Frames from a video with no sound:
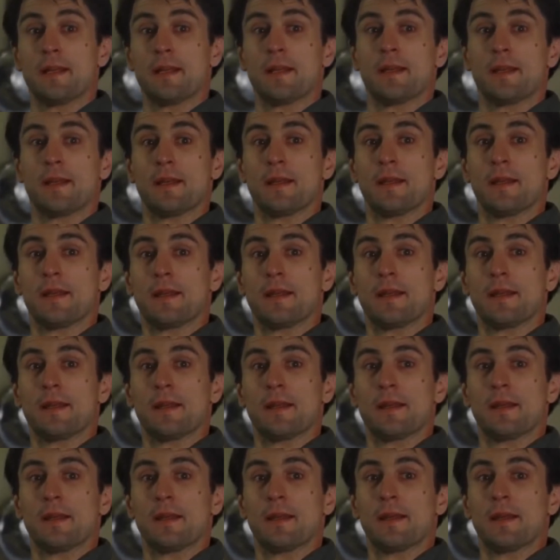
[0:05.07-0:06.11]

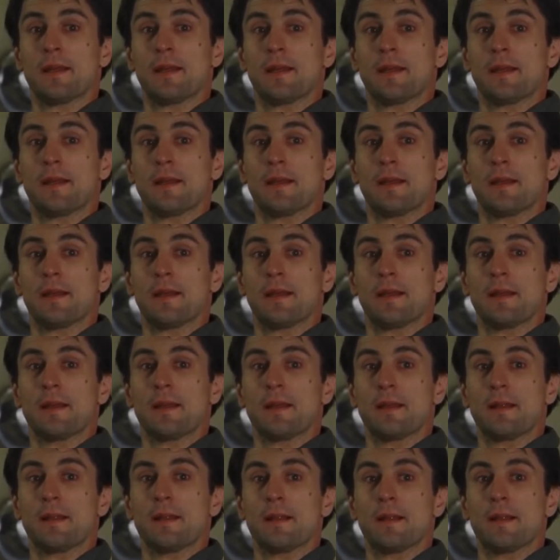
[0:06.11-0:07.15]
[no speech]